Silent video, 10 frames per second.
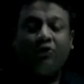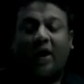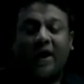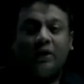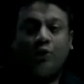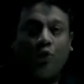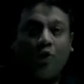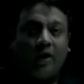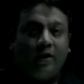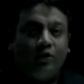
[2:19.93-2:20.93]
trying to
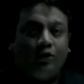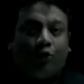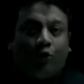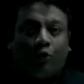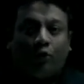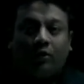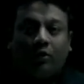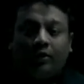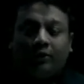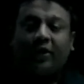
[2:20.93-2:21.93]
control,